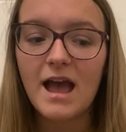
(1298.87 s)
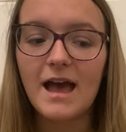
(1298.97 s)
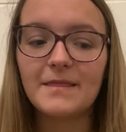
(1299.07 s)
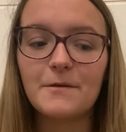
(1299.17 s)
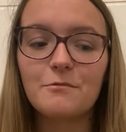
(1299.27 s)

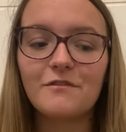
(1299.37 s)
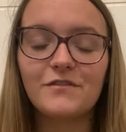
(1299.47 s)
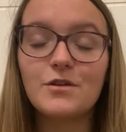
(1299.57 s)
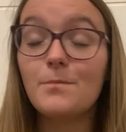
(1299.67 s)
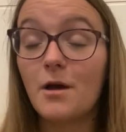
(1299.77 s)
And there were a
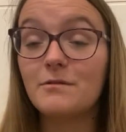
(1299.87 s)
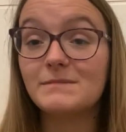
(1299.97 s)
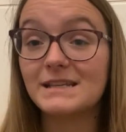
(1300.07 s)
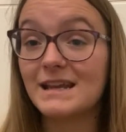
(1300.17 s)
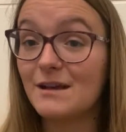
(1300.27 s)
few
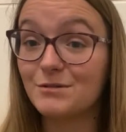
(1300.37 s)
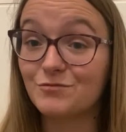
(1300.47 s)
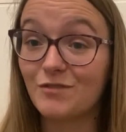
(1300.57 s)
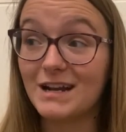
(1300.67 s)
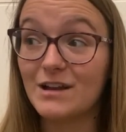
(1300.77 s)
poems in here
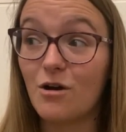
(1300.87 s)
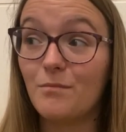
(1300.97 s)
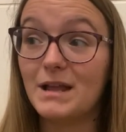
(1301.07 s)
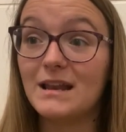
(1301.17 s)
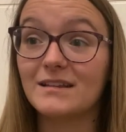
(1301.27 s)
which really got
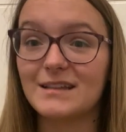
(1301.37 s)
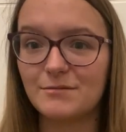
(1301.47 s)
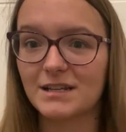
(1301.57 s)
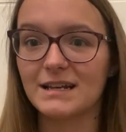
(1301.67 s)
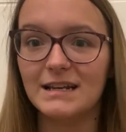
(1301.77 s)
me. Like, there
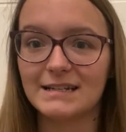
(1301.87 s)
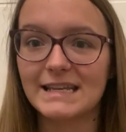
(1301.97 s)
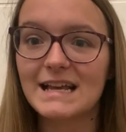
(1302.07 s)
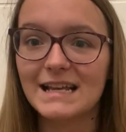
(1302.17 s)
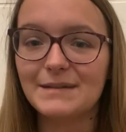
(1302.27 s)
was like a little
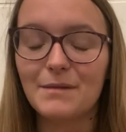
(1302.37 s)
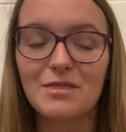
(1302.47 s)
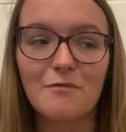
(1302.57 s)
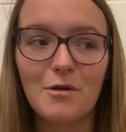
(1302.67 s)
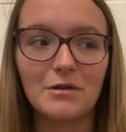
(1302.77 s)
tickle in my
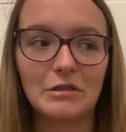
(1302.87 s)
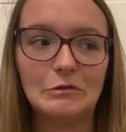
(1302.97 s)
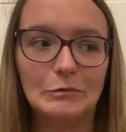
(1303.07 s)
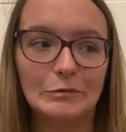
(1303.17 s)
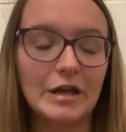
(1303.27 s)
throat and I thought,
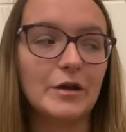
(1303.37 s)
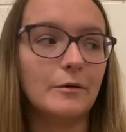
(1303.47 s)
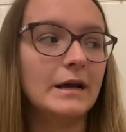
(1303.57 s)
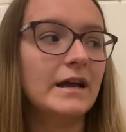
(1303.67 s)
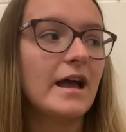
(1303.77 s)
oh no,
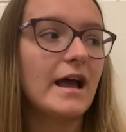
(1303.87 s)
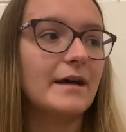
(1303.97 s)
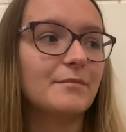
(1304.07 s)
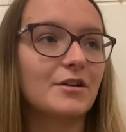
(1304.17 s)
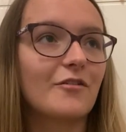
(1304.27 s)

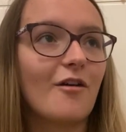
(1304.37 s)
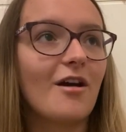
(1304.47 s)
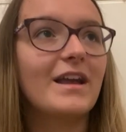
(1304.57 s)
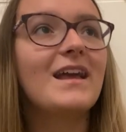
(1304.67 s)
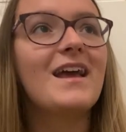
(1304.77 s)
I'm gonna
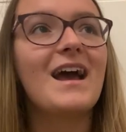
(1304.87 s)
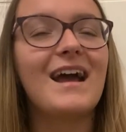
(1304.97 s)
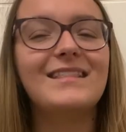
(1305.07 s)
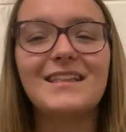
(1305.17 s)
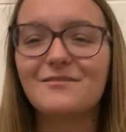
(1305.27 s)
cry.
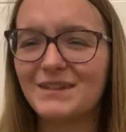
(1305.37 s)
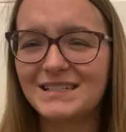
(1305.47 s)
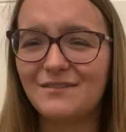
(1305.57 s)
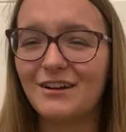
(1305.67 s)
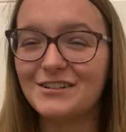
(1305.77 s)
And then the
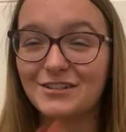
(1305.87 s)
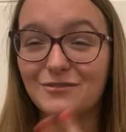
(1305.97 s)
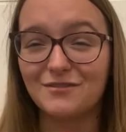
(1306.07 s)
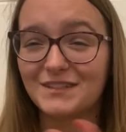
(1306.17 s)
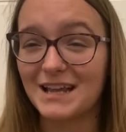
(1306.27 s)
rest of it I just
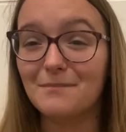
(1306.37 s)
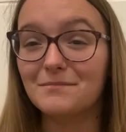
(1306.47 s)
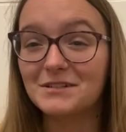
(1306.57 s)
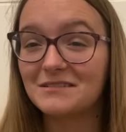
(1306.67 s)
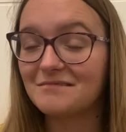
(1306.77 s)
sort of
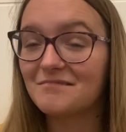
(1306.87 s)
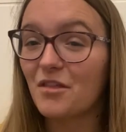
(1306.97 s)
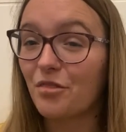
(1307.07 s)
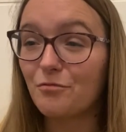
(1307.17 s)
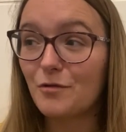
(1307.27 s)
skimmed
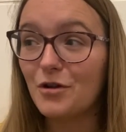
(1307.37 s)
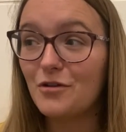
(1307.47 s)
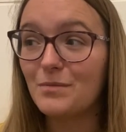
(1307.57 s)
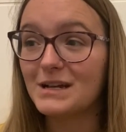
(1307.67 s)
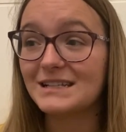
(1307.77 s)

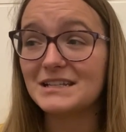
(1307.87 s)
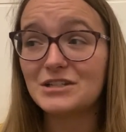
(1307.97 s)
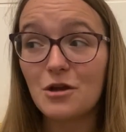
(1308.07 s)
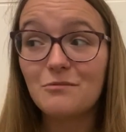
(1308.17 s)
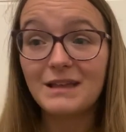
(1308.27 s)
through because
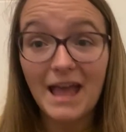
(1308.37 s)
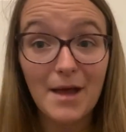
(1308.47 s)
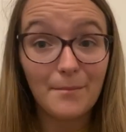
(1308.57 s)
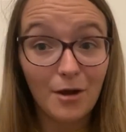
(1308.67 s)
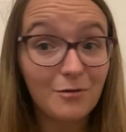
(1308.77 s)
I don't get
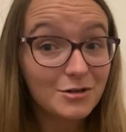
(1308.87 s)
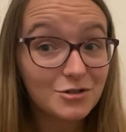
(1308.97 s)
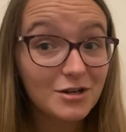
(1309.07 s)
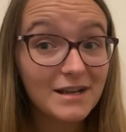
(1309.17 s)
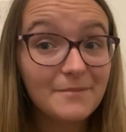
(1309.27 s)

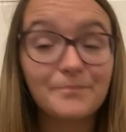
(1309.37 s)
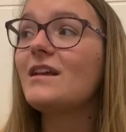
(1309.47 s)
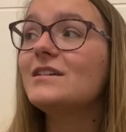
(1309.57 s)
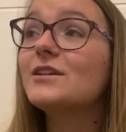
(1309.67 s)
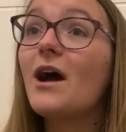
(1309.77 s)
poetry.
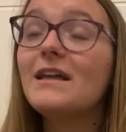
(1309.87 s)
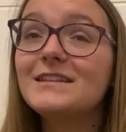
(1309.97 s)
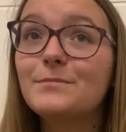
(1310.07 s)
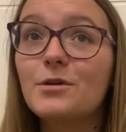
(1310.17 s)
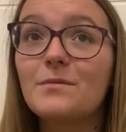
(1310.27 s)
So at
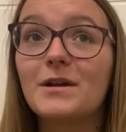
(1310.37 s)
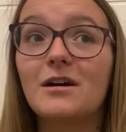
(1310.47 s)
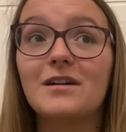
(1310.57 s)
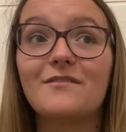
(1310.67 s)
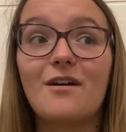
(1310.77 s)
this point in my
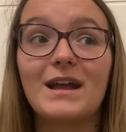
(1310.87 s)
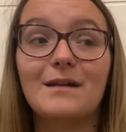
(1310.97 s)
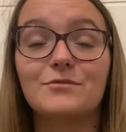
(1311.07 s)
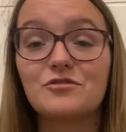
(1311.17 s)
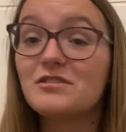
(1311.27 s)
life, I
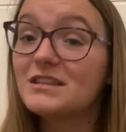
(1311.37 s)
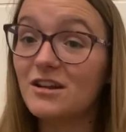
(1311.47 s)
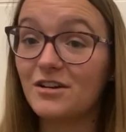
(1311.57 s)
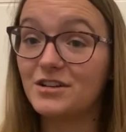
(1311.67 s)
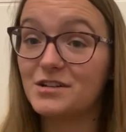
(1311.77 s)
am drawing the
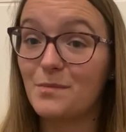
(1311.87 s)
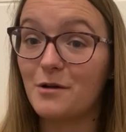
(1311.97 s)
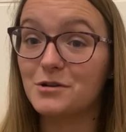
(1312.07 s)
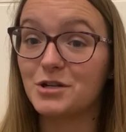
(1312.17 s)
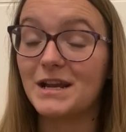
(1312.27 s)
line under
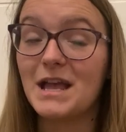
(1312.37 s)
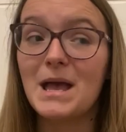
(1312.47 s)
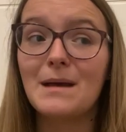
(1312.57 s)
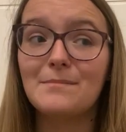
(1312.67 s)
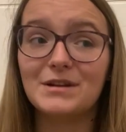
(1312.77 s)
poetry,
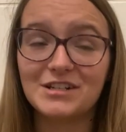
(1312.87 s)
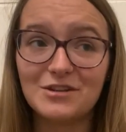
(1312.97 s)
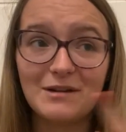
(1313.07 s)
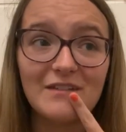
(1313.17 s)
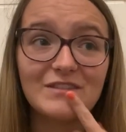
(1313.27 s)
but I
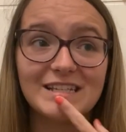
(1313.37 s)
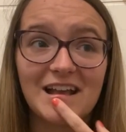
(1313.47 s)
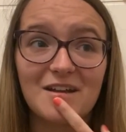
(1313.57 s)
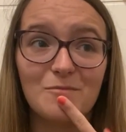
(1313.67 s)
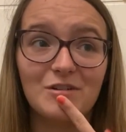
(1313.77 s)
do have the
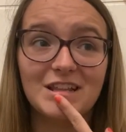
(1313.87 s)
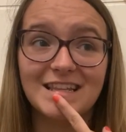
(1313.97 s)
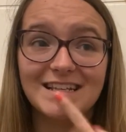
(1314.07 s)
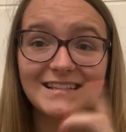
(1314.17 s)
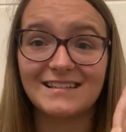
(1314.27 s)
second one in
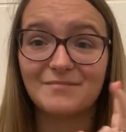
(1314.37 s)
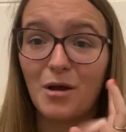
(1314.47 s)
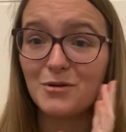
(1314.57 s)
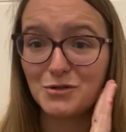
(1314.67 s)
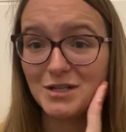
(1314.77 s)
this
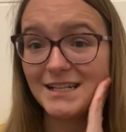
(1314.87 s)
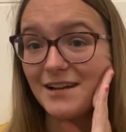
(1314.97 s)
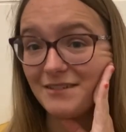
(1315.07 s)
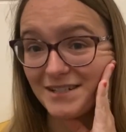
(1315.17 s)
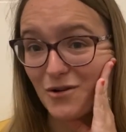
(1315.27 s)
poetry
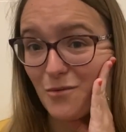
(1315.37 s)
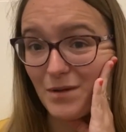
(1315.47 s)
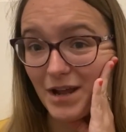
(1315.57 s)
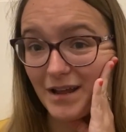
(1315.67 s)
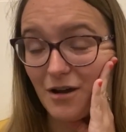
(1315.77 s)
series on
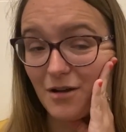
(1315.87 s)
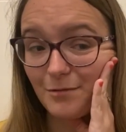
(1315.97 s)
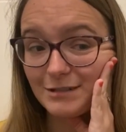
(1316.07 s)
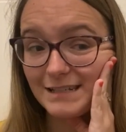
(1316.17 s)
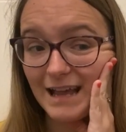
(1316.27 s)
my
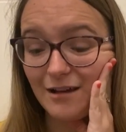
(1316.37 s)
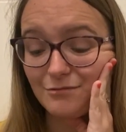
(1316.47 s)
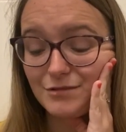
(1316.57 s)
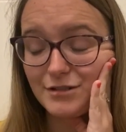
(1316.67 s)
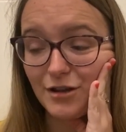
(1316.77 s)
iBooks
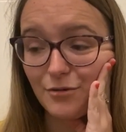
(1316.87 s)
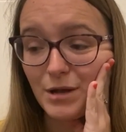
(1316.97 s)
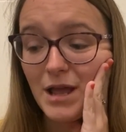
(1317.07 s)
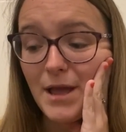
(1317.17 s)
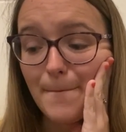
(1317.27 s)
account. So
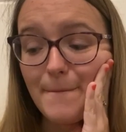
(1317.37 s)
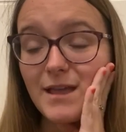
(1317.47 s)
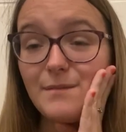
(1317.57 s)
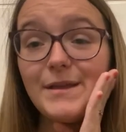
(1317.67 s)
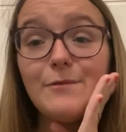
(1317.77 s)

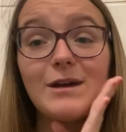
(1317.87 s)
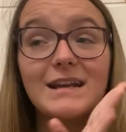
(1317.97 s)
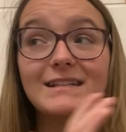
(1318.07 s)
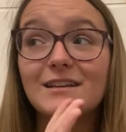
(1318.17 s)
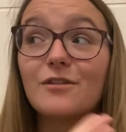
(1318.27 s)
maybe when
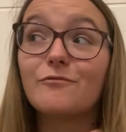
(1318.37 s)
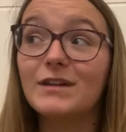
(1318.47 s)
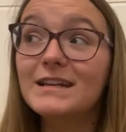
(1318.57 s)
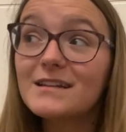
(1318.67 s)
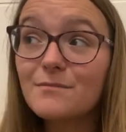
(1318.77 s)
it's like a
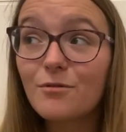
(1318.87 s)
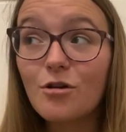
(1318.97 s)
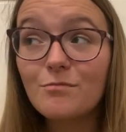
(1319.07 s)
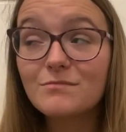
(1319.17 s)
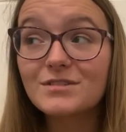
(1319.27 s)
reading
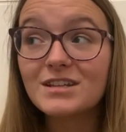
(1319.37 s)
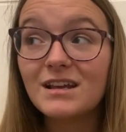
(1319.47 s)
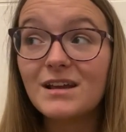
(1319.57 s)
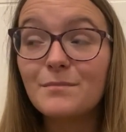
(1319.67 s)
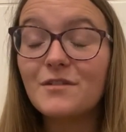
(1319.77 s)
prompt,
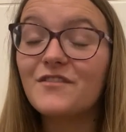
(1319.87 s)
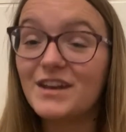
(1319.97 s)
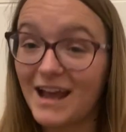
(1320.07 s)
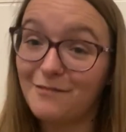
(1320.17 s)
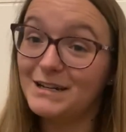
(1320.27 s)
but for
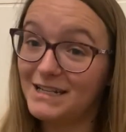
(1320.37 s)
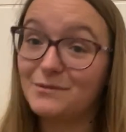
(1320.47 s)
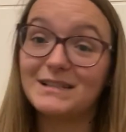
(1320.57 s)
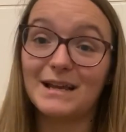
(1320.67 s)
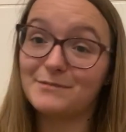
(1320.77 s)
now I need to
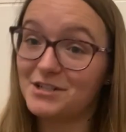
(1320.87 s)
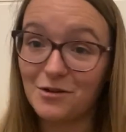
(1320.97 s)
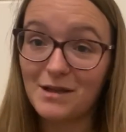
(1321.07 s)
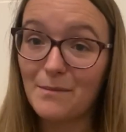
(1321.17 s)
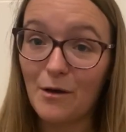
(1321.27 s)
accept I
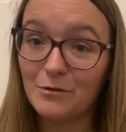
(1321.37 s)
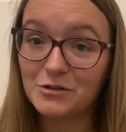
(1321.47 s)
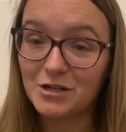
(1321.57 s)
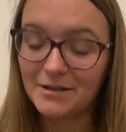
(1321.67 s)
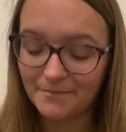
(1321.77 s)
don't get poetry.